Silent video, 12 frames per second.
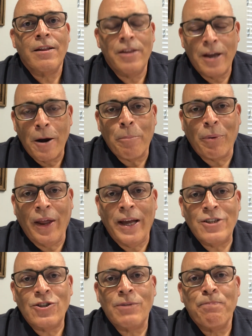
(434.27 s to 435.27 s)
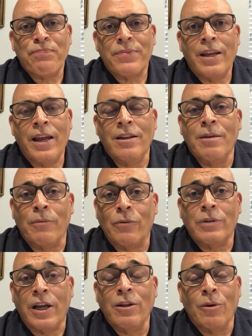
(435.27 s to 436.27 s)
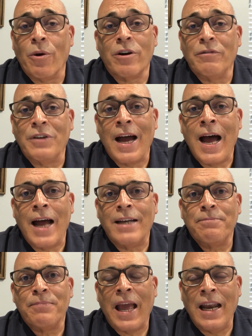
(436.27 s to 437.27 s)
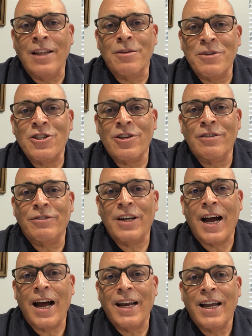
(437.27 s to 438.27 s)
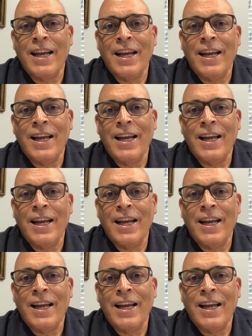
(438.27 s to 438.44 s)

their place in the work of God and in the mission of God,